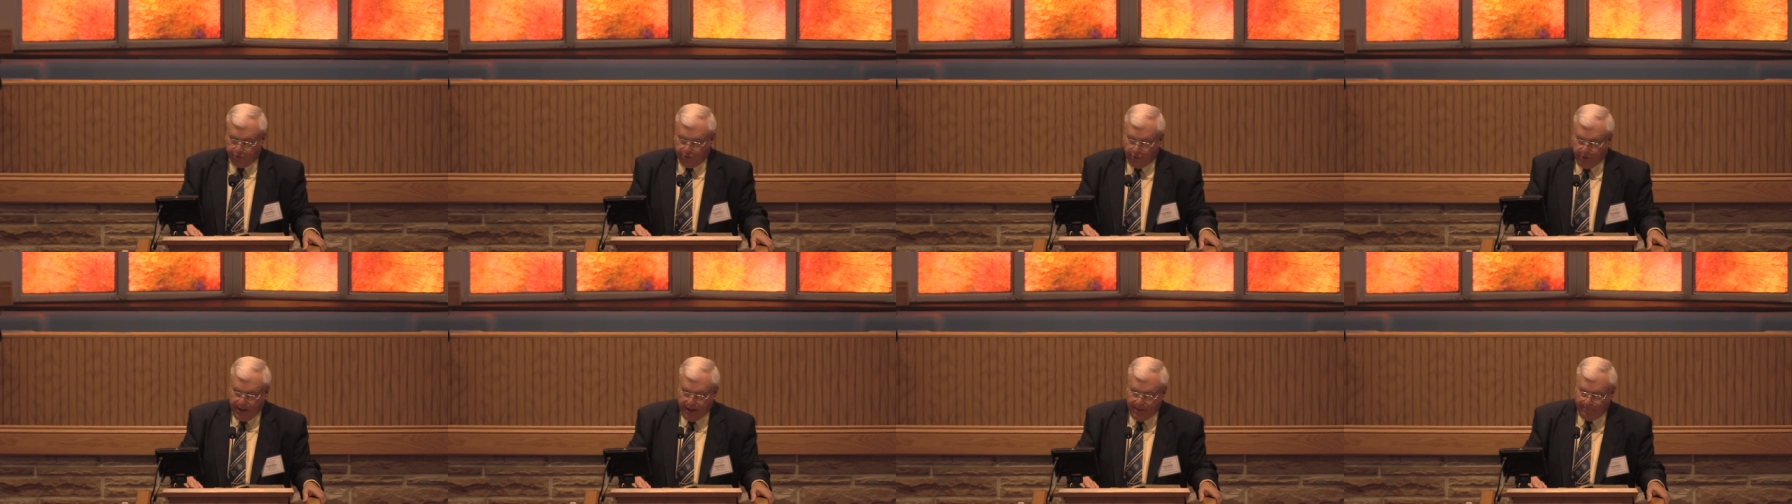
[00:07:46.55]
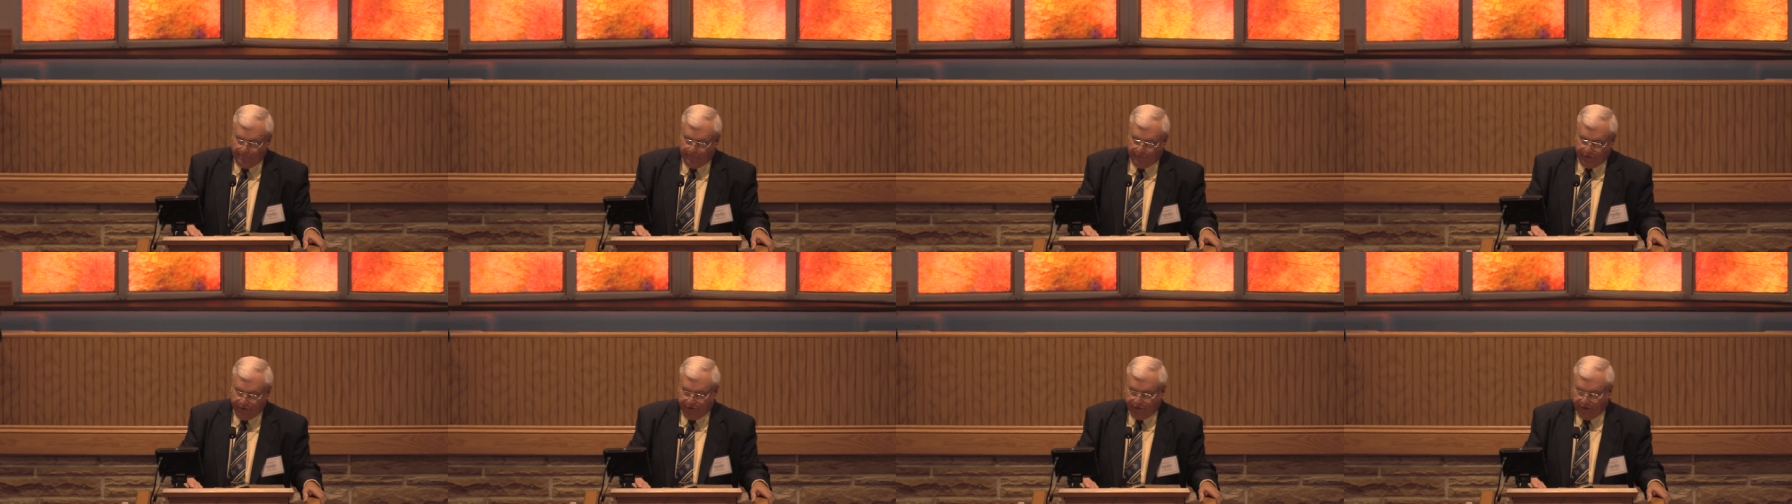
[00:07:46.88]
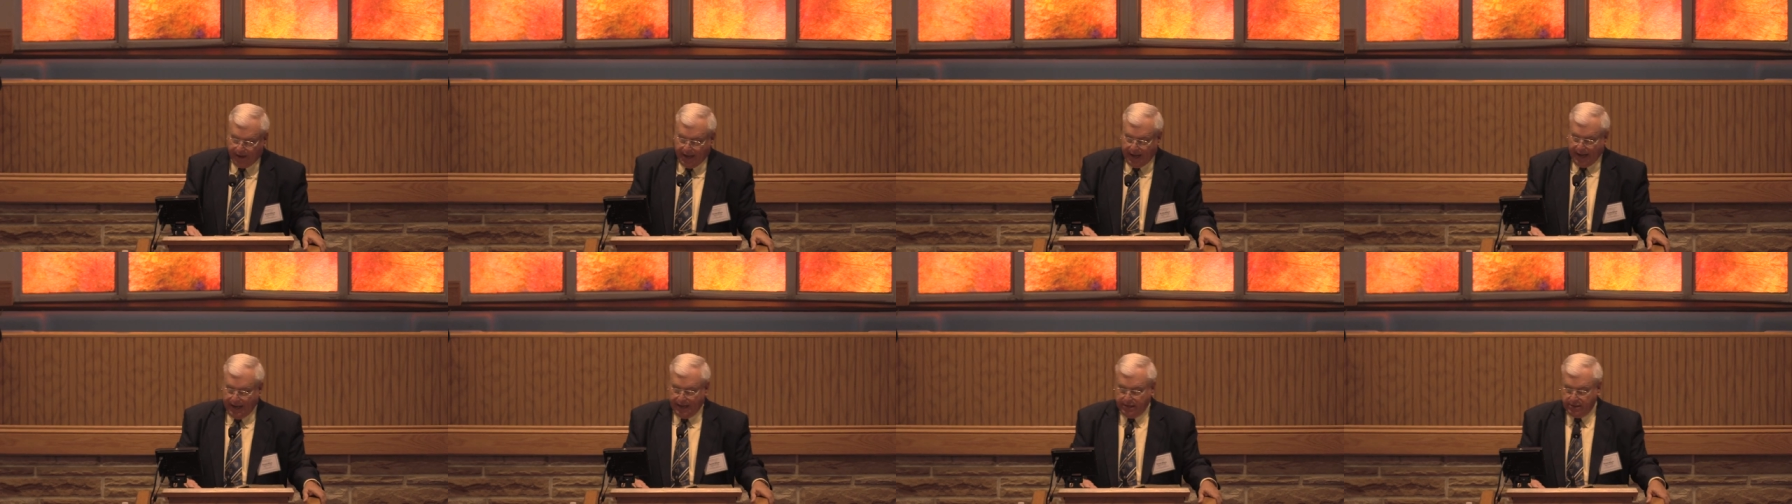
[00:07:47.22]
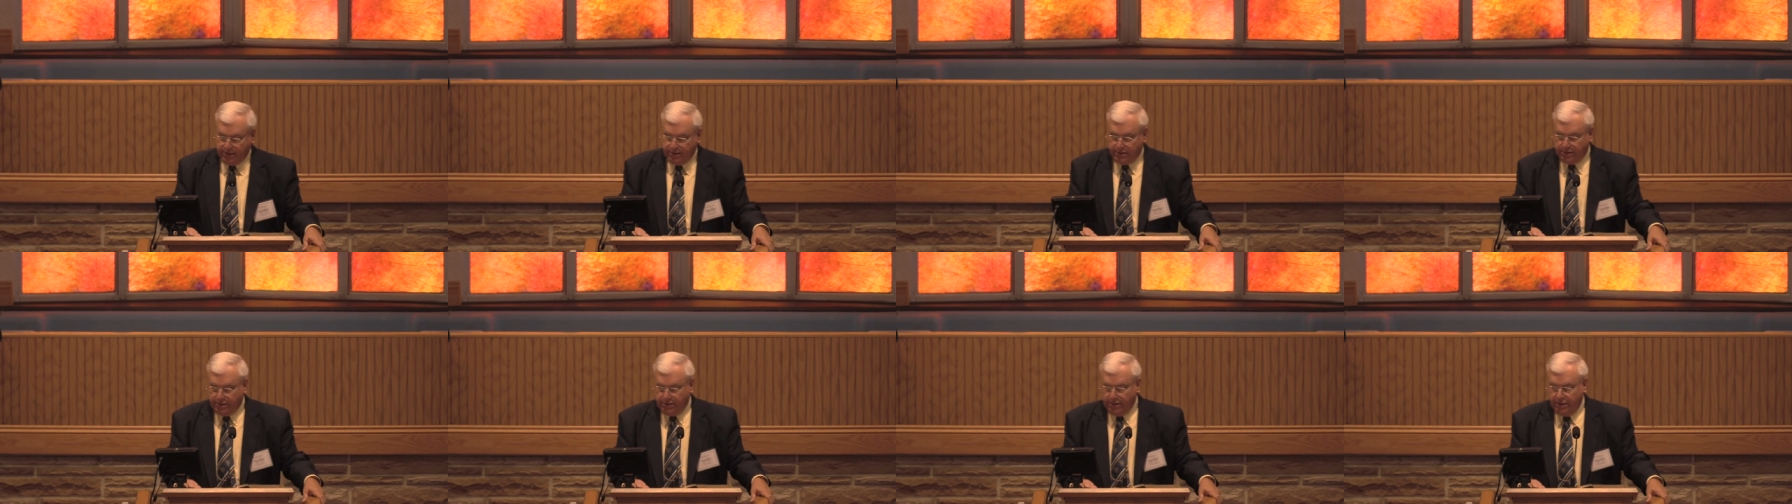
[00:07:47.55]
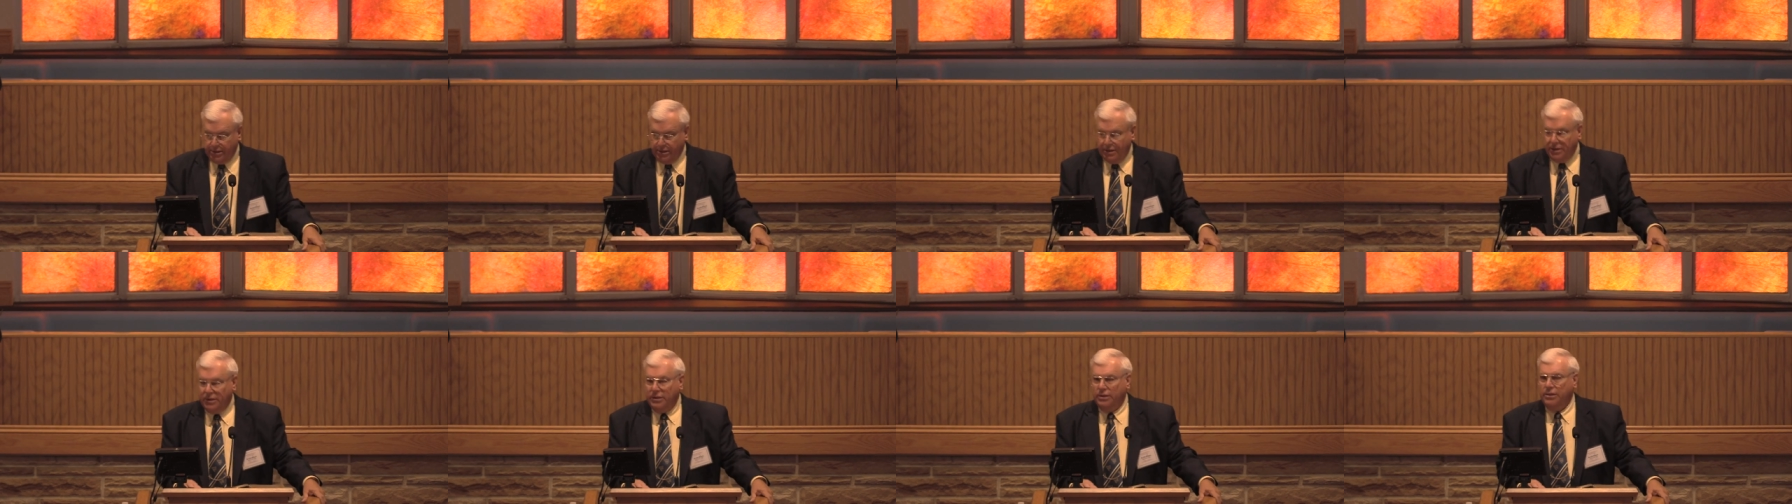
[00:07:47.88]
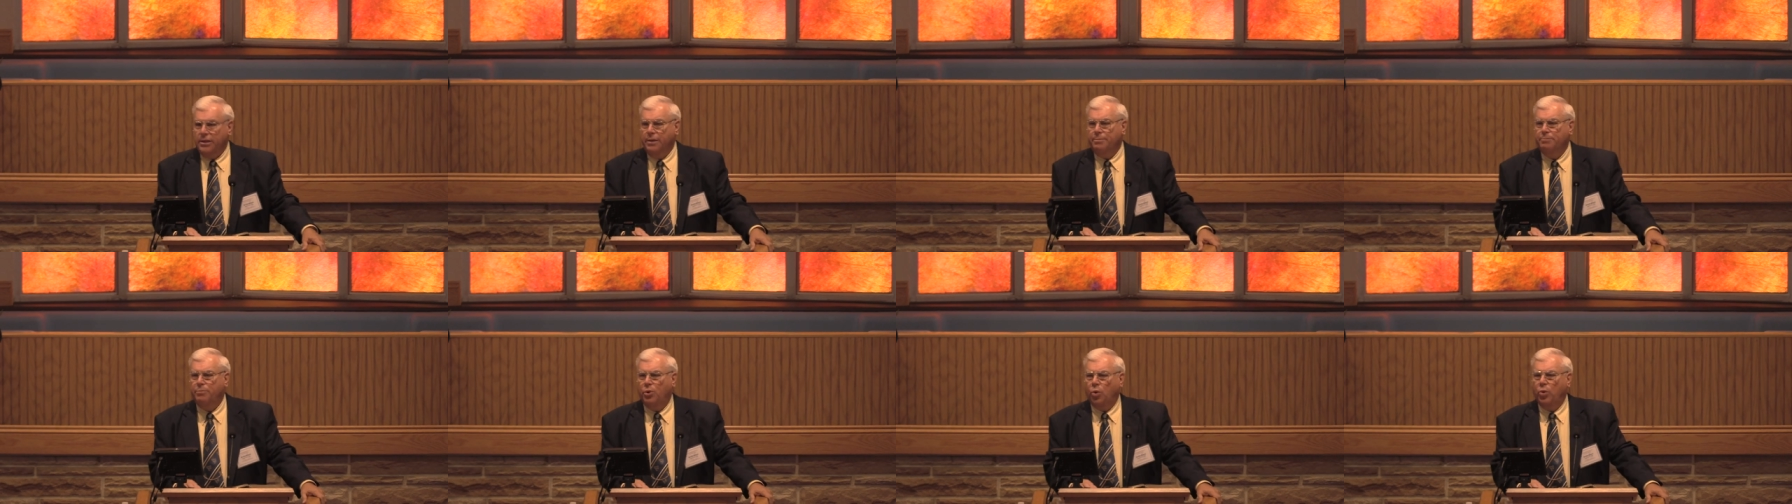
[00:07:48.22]
to emphasize
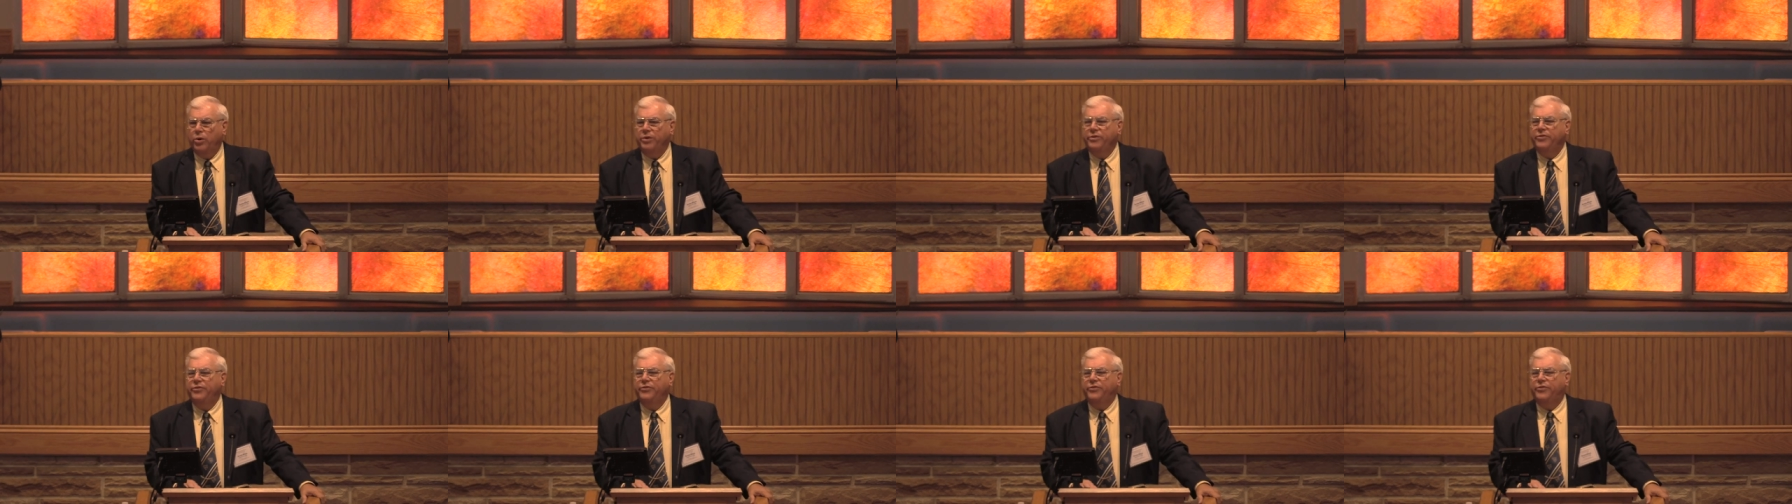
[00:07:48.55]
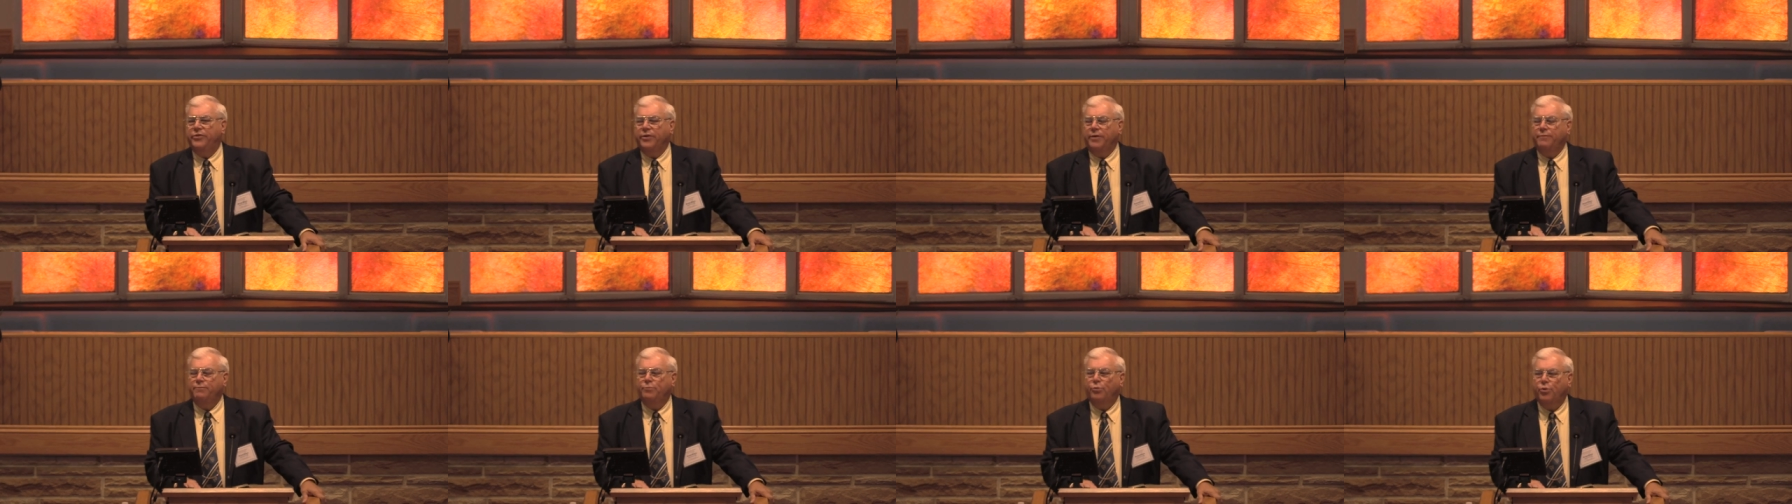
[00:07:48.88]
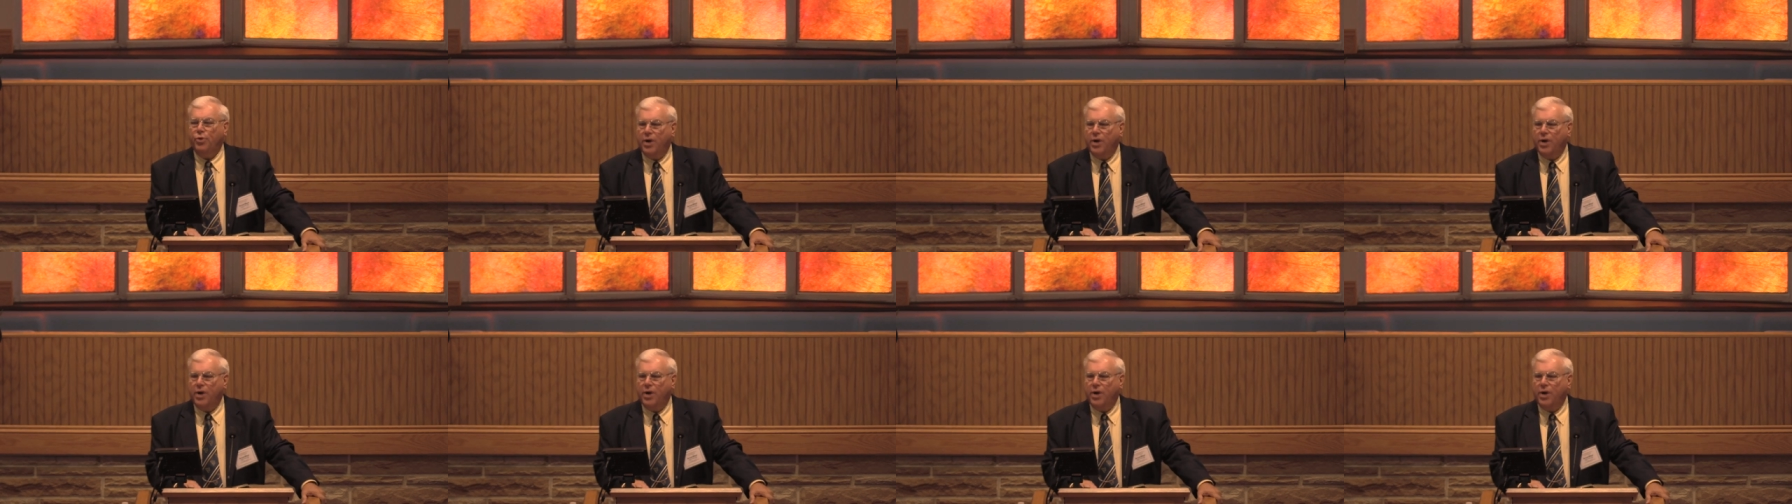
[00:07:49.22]
the importance of